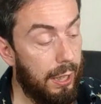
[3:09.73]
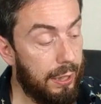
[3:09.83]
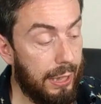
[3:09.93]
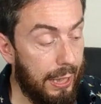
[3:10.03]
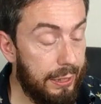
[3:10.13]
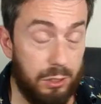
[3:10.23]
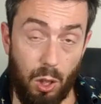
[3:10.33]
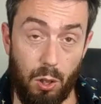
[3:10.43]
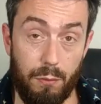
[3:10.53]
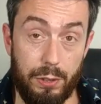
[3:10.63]
In the case
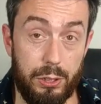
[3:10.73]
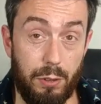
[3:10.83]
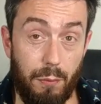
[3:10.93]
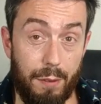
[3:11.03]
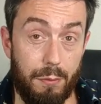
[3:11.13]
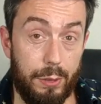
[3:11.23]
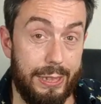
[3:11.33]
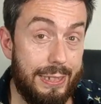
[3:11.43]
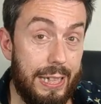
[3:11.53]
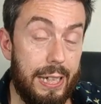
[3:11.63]
of the
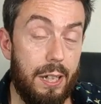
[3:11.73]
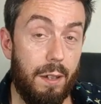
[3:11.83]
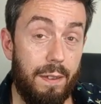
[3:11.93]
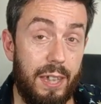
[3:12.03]
253D,